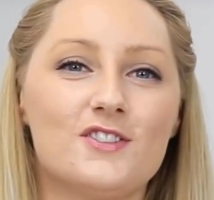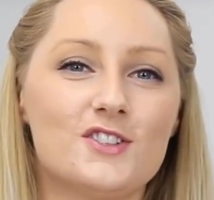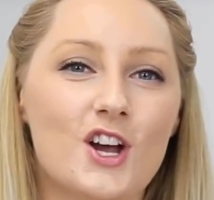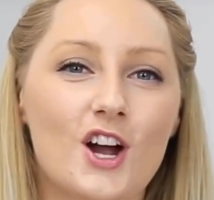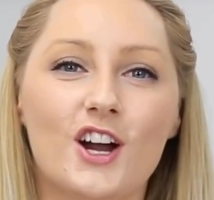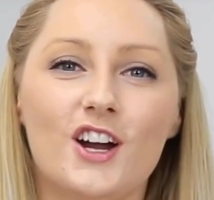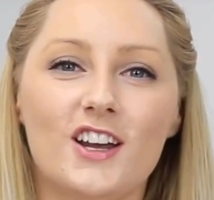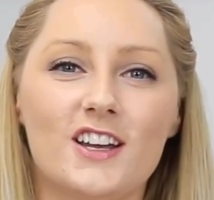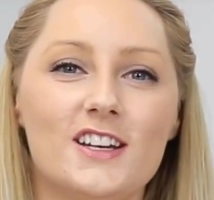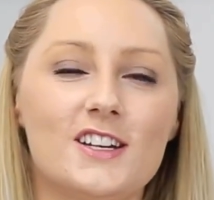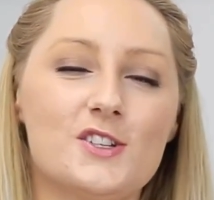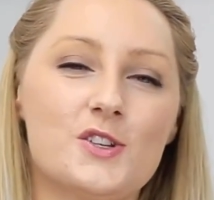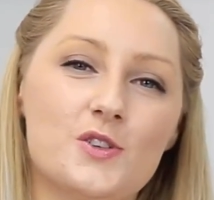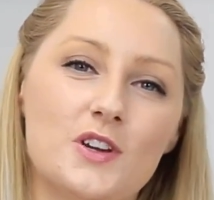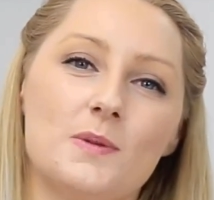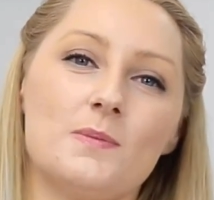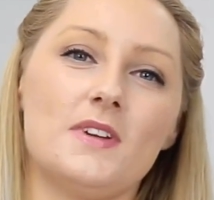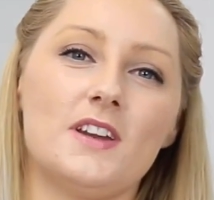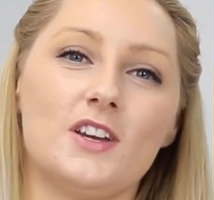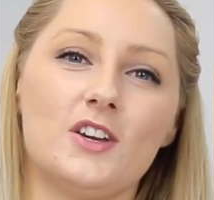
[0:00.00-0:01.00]
targeted
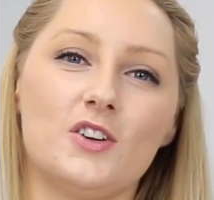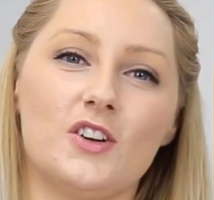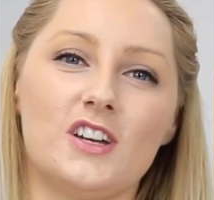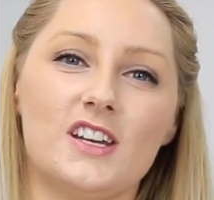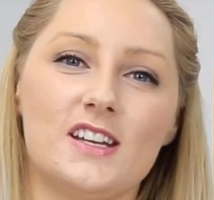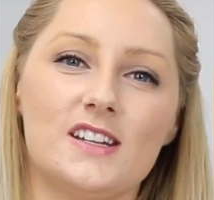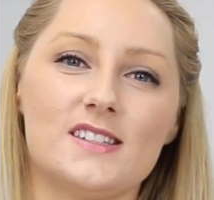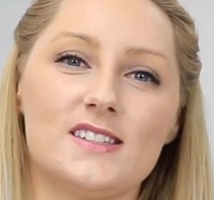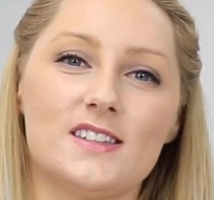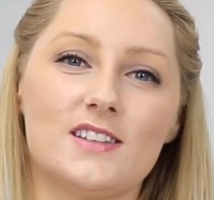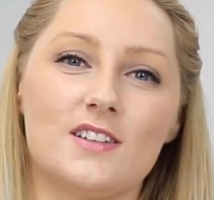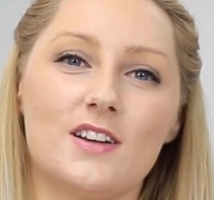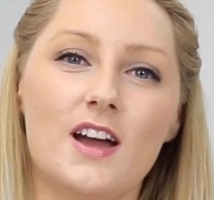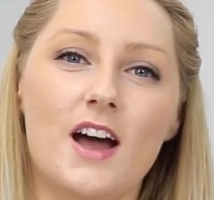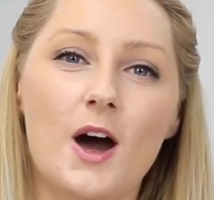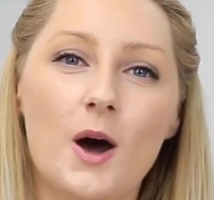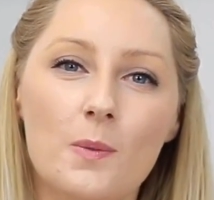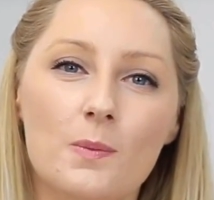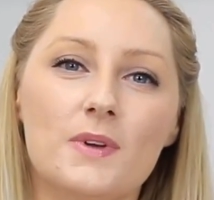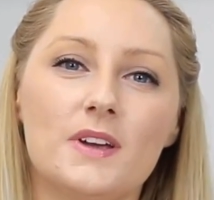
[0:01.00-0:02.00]
treatment ingredients that are
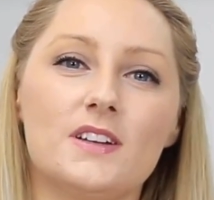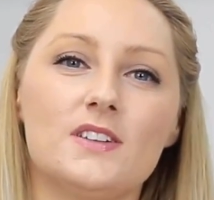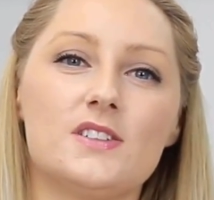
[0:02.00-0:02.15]
helping